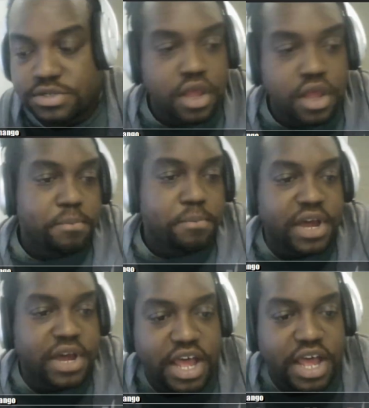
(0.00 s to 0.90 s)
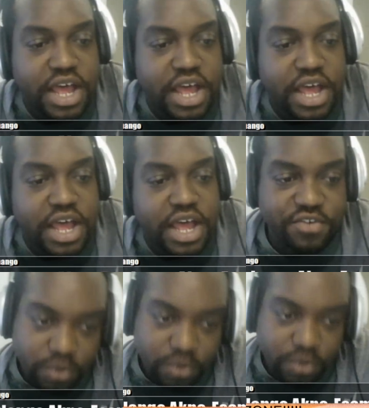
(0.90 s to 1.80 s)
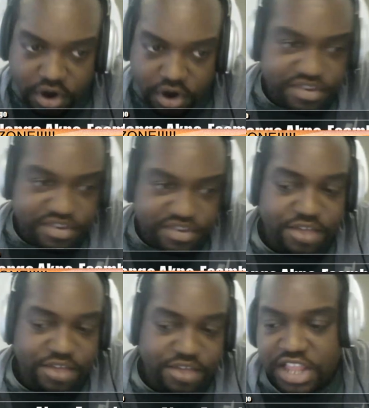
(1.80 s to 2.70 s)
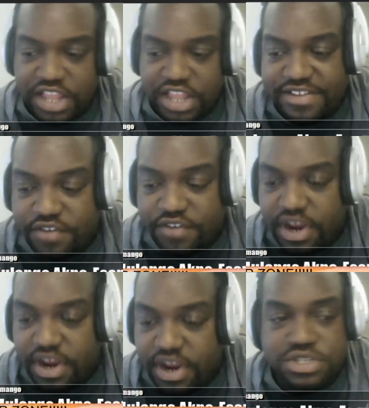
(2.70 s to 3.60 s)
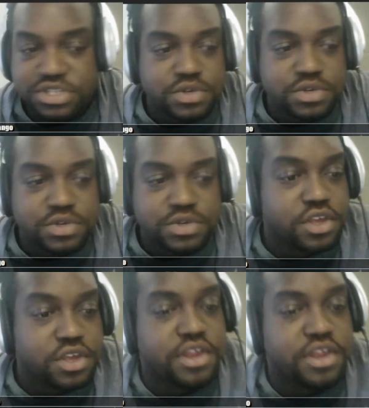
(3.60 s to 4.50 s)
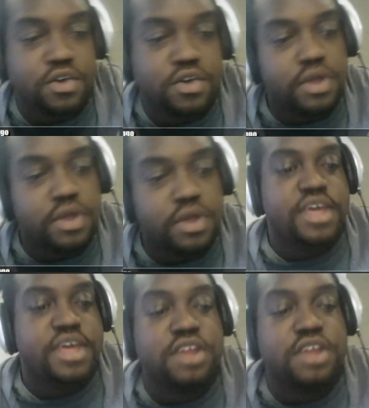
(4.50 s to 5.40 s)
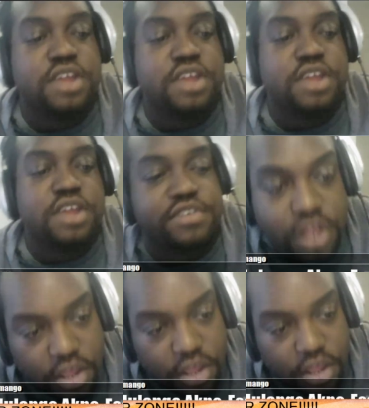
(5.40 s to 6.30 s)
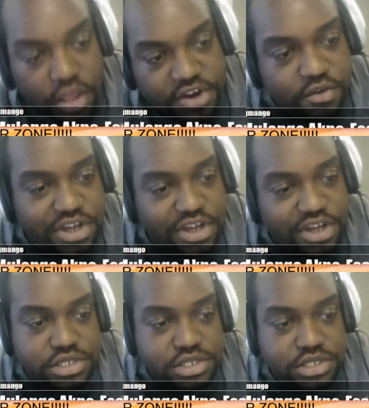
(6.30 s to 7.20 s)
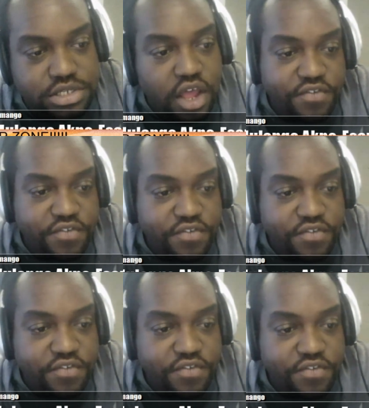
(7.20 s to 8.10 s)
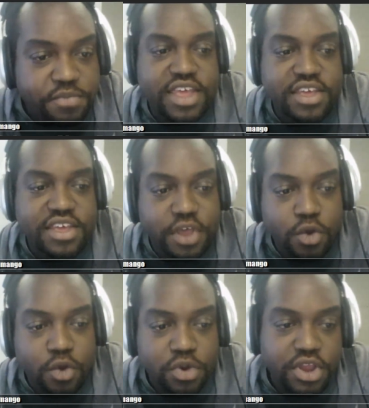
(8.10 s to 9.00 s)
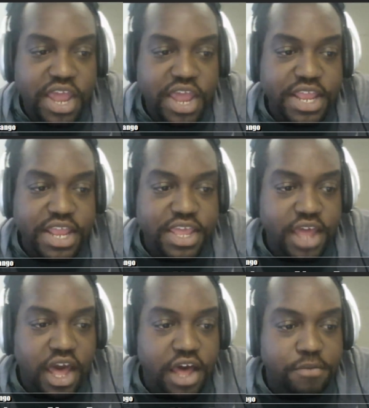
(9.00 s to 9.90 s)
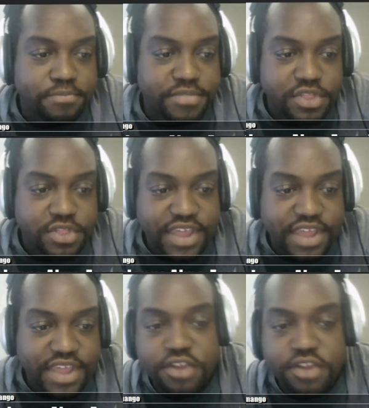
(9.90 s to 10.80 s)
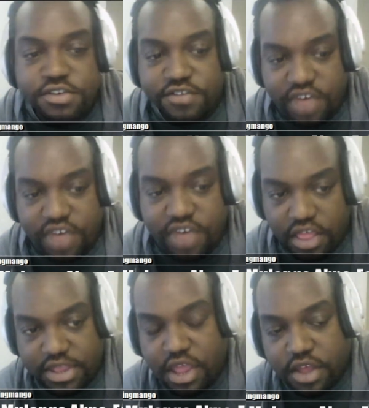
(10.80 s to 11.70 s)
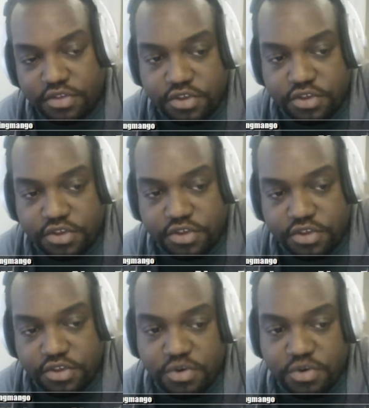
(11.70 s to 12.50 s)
but um, we've we're we're talking about a lot of this stuff already, which is really good and cool and good conversation. But here's the question: the first part is, were there any um, the character development? do we feel like